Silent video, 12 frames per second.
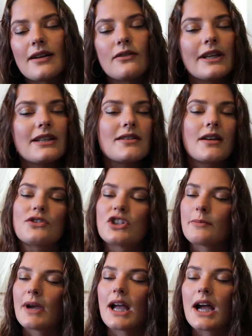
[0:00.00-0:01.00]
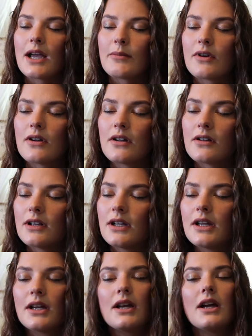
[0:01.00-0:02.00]
I don't like touching my eyeball.
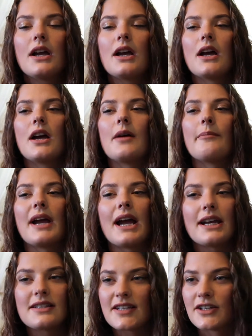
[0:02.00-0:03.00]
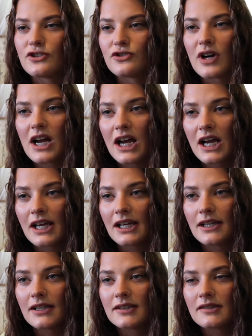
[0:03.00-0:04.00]
My eyes get
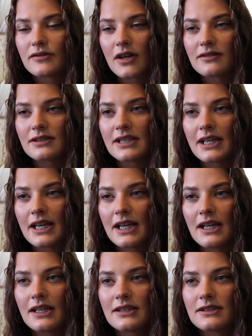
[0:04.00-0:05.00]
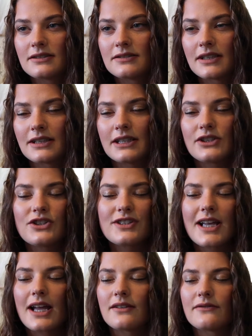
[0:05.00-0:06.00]
dry throughout the day and they
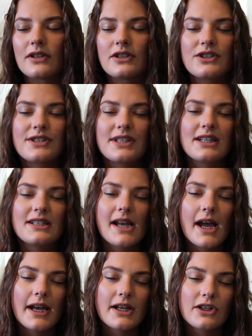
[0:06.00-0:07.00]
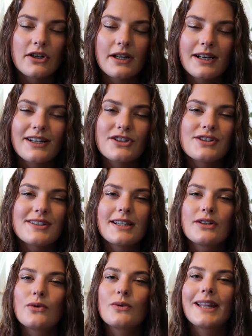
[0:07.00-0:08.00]
just kind of get tired, and I
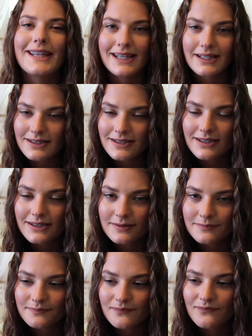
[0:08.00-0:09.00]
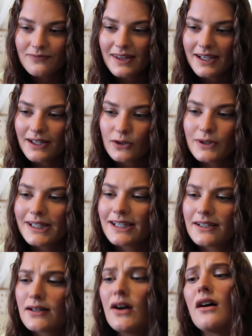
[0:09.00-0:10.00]
don't like it. I don't like it
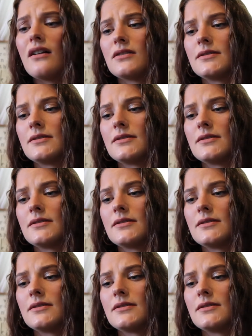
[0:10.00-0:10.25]
at all.